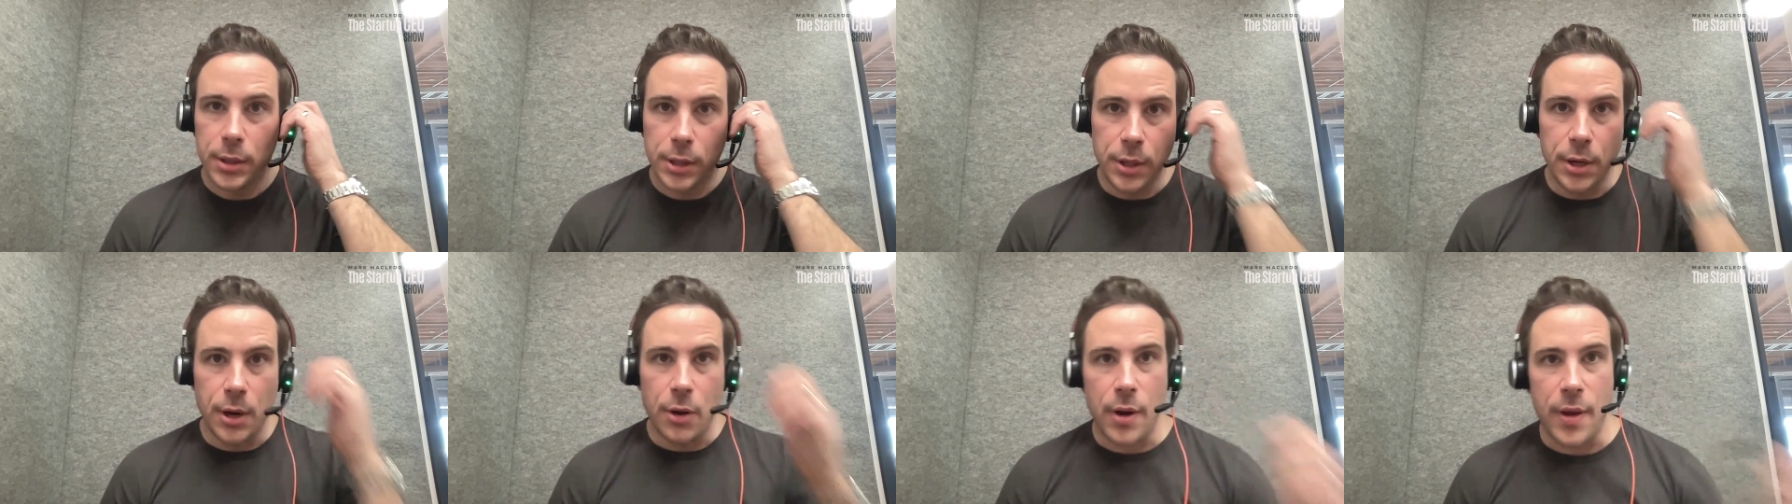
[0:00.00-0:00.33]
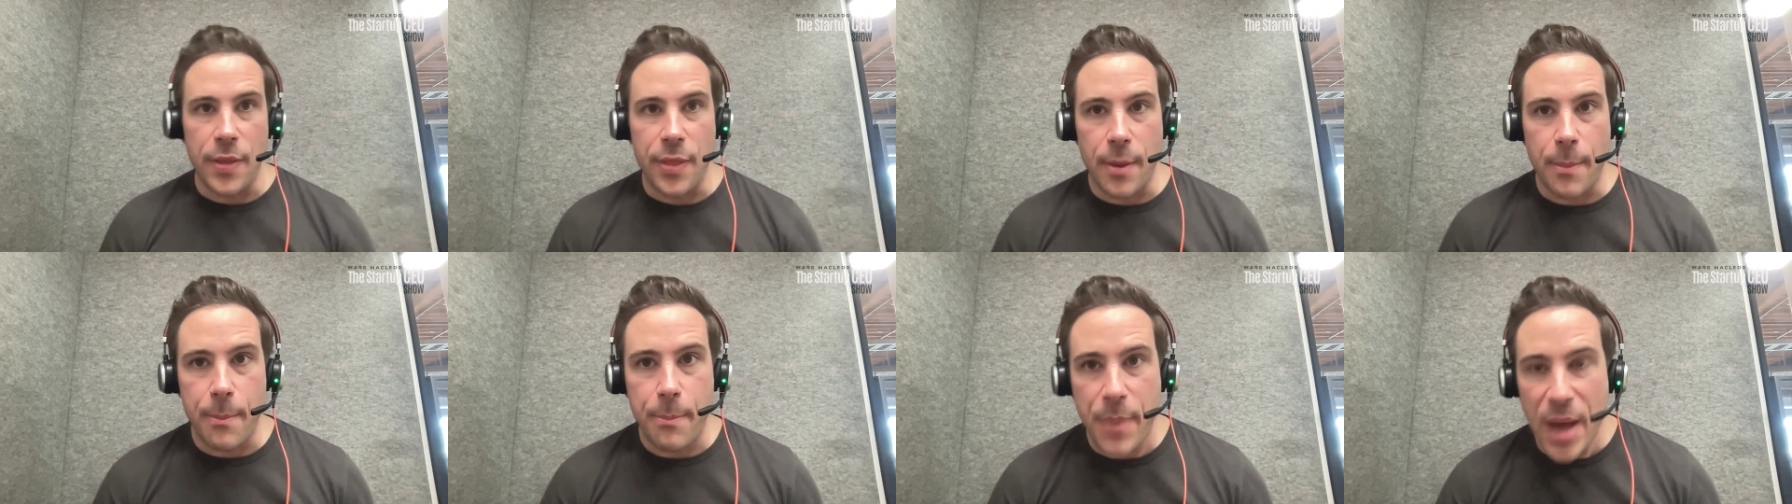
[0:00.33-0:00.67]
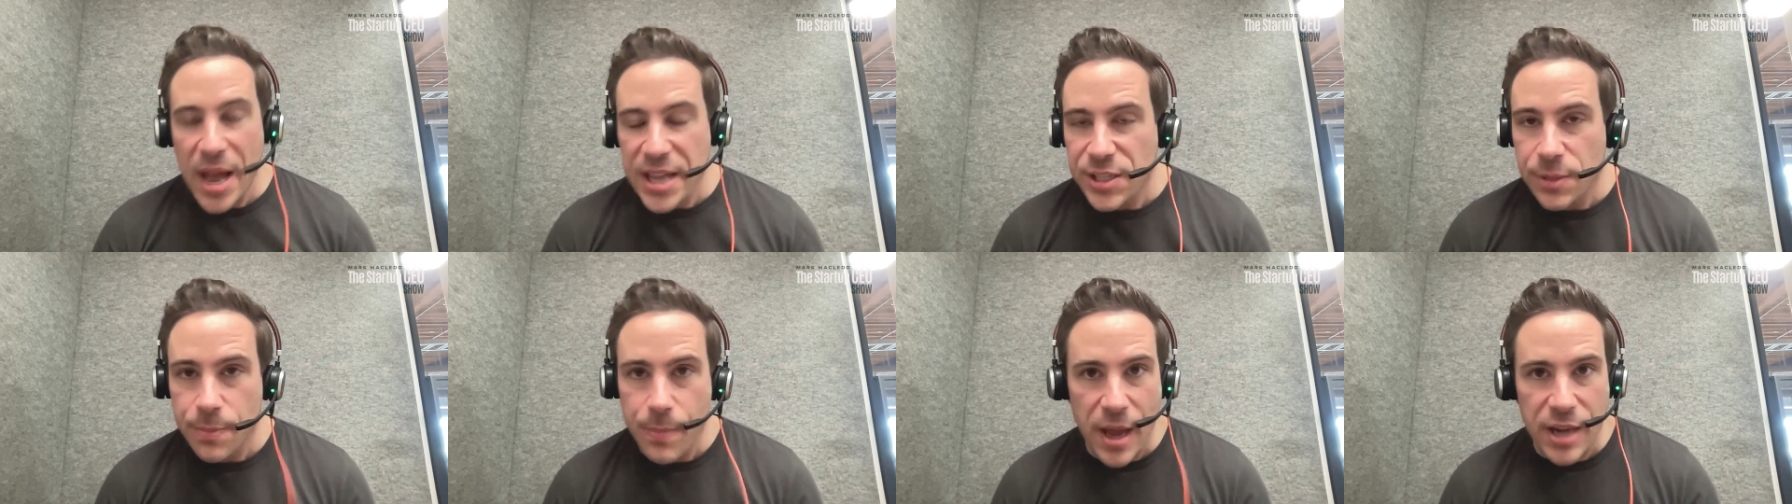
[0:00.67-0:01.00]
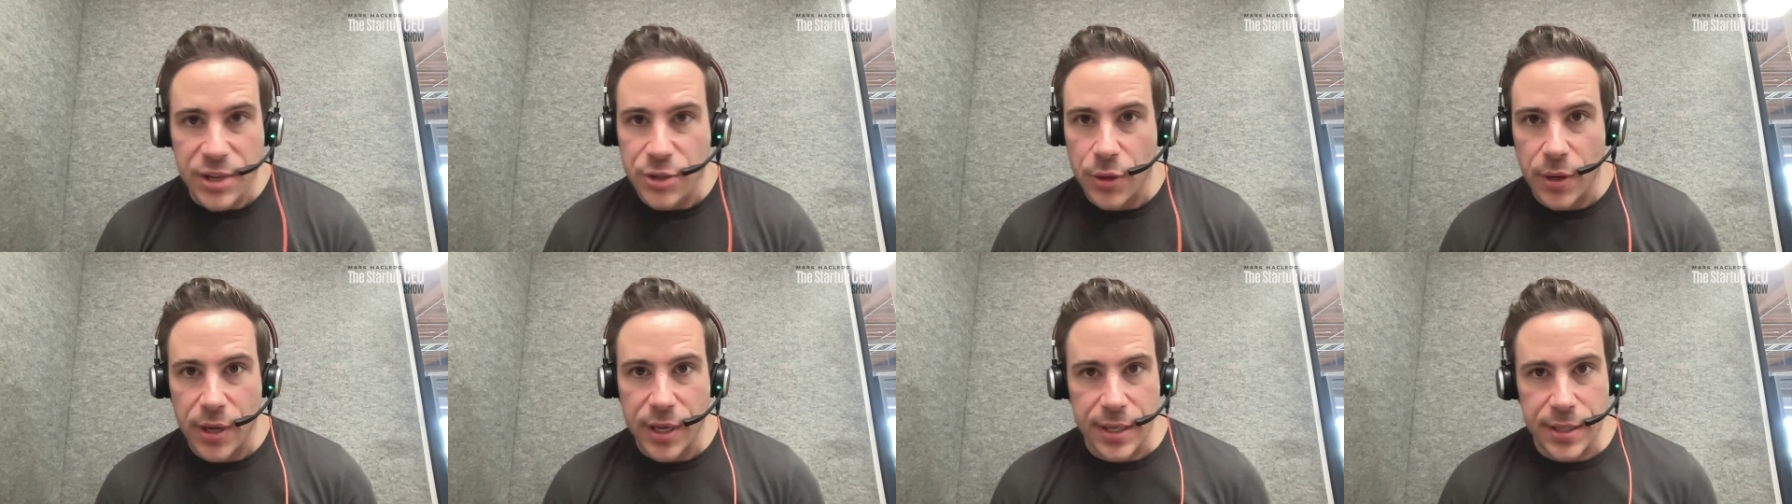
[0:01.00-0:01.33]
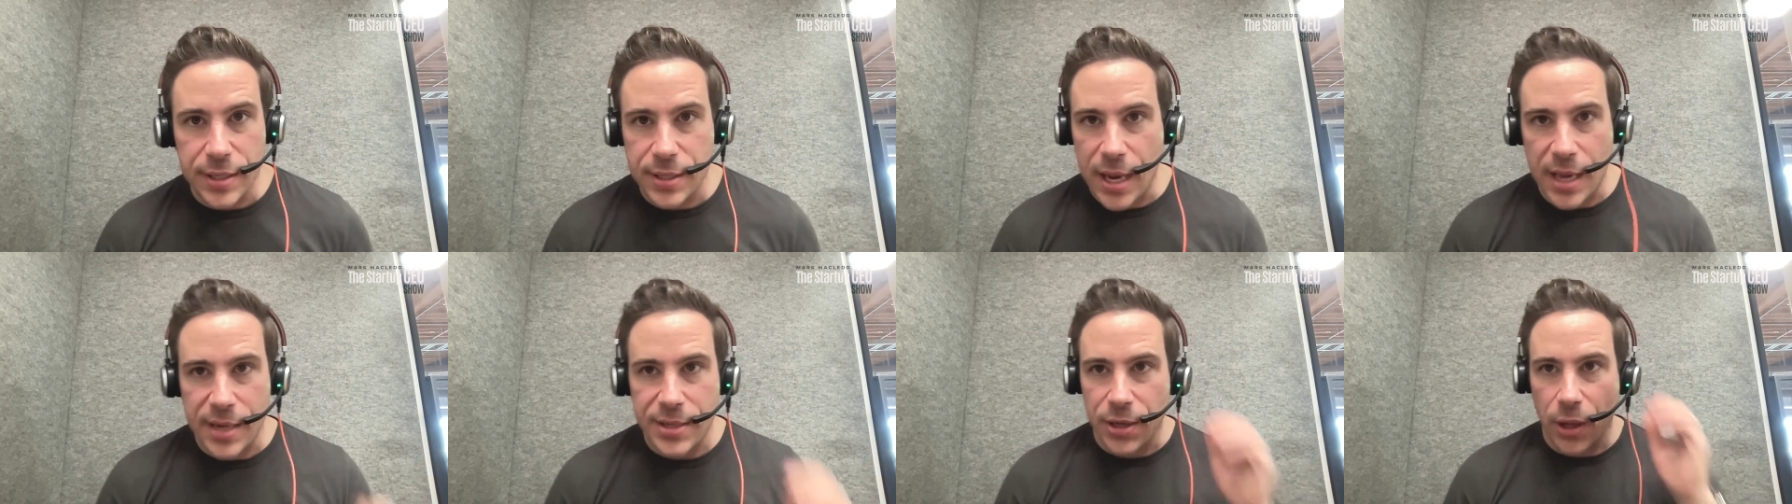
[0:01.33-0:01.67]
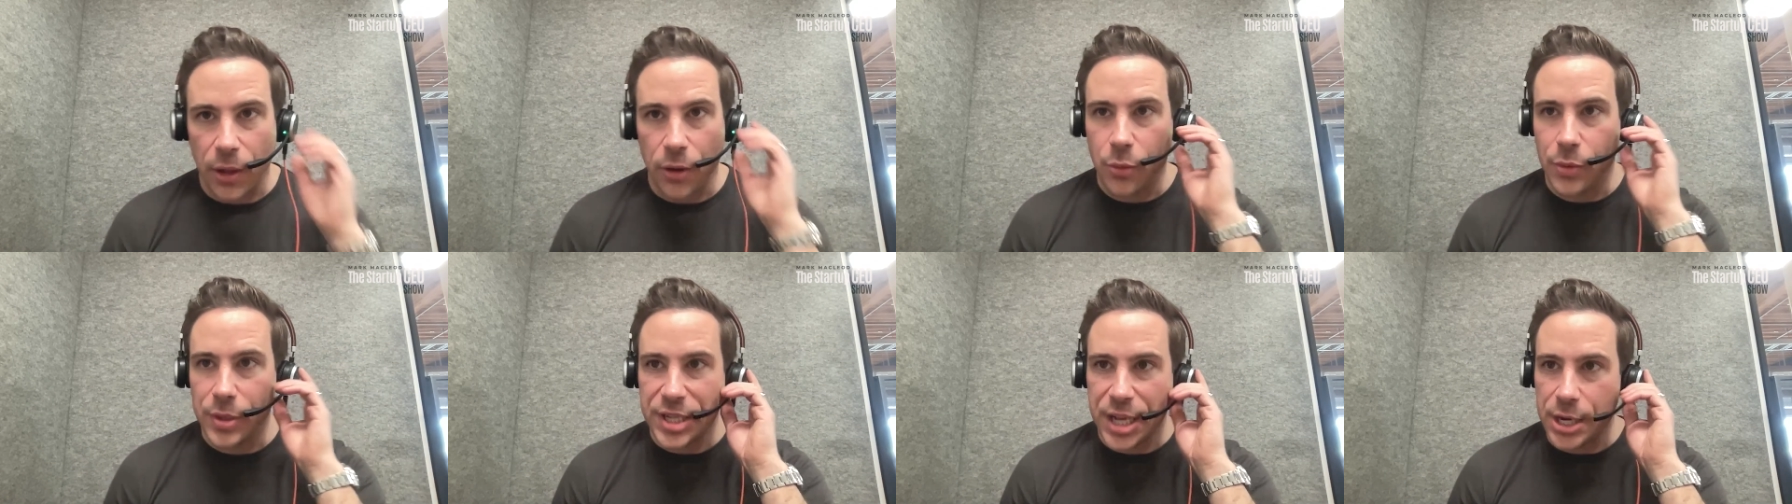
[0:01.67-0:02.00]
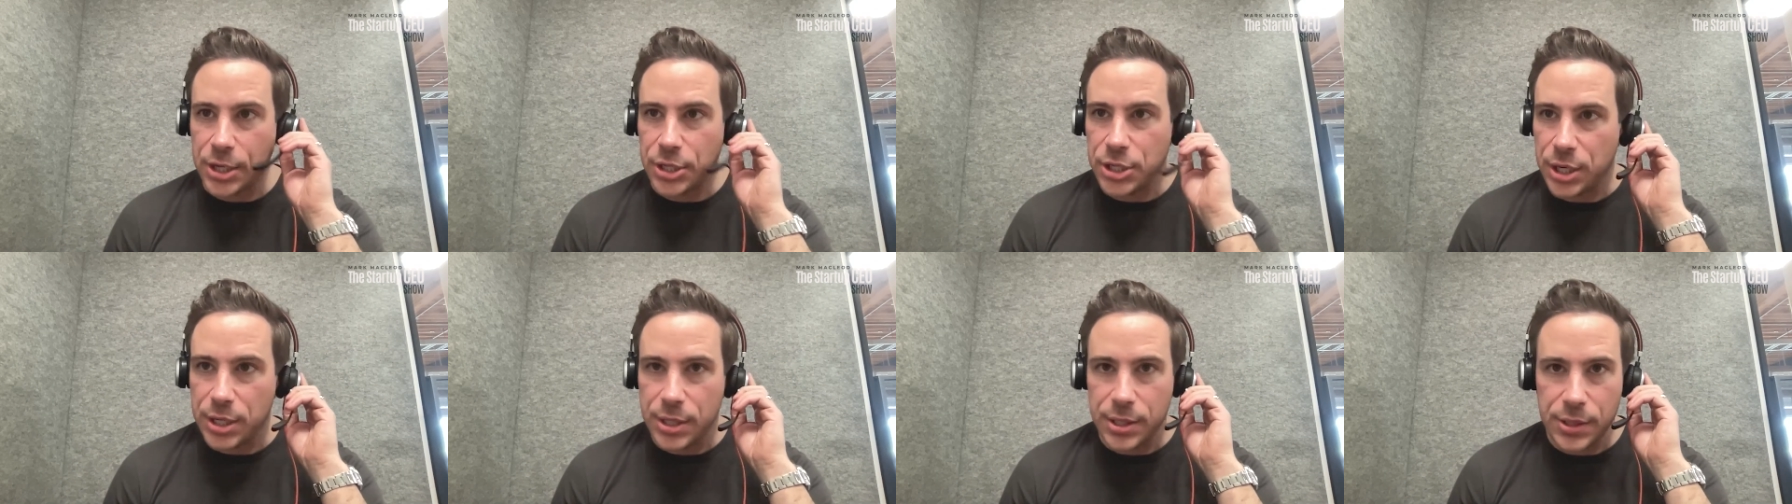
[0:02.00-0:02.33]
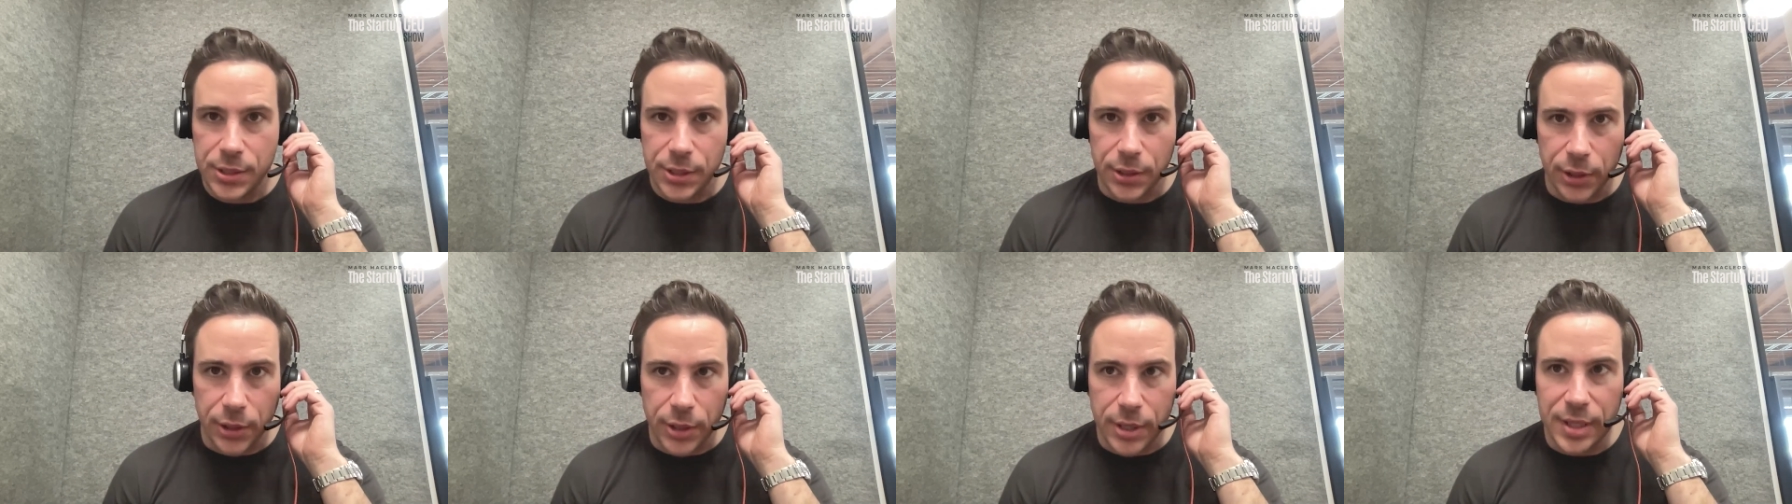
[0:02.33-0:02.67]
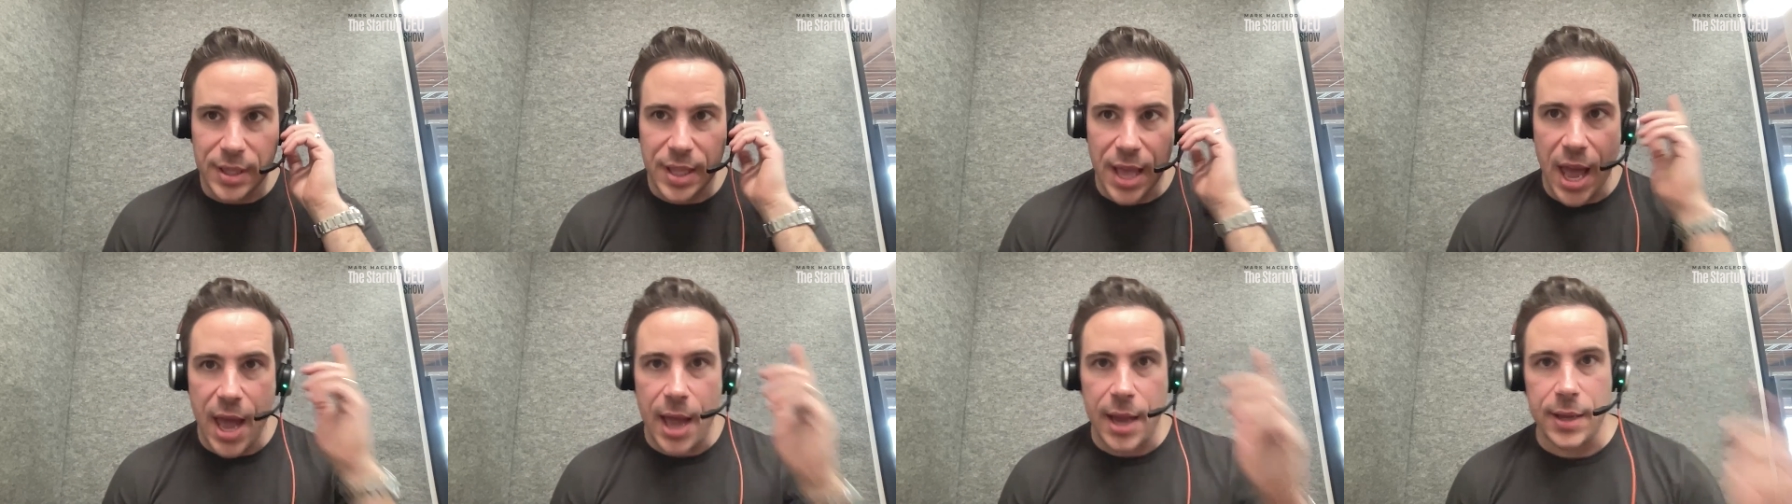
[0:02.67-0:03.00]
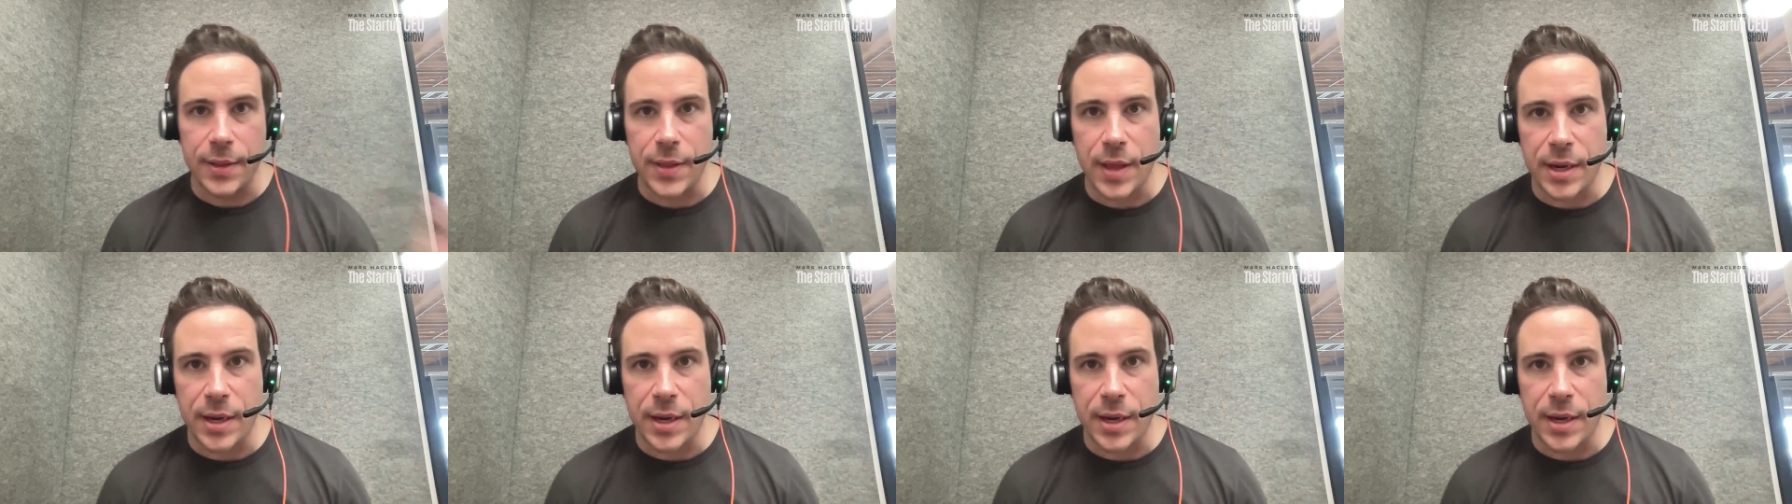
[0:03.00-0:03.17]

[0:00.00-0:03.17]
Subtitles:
And the best metric is net dollar retention, to look at that.